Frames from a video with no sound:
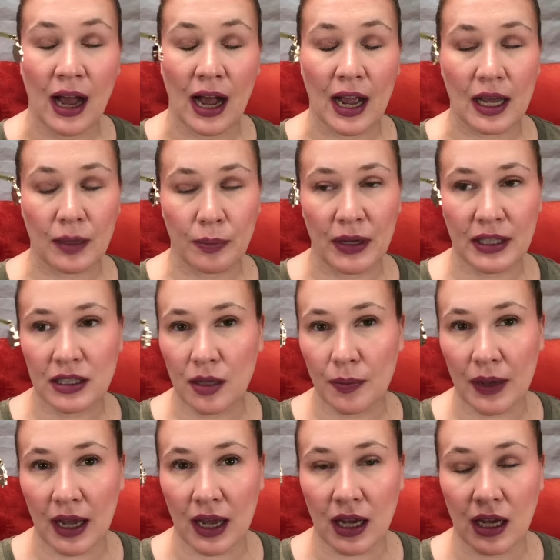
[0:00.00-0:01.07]
I picked up
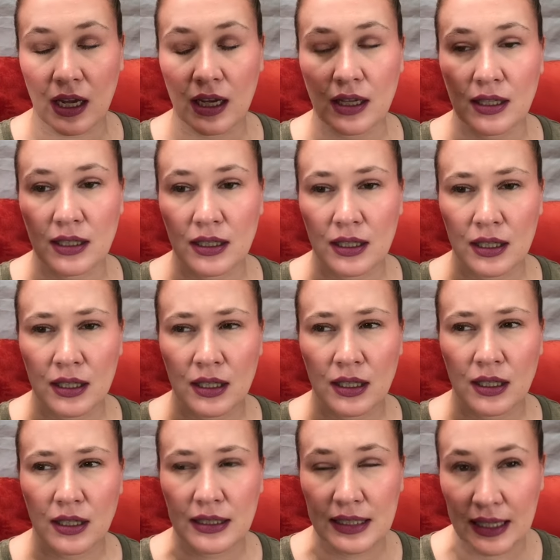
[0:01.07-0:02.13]
a
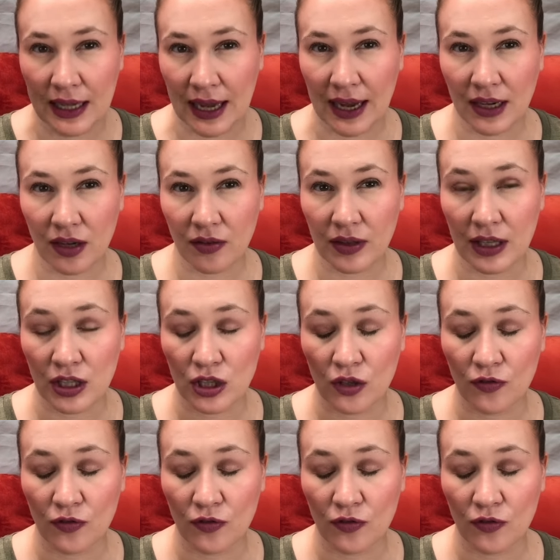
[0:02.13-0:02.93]
decant of this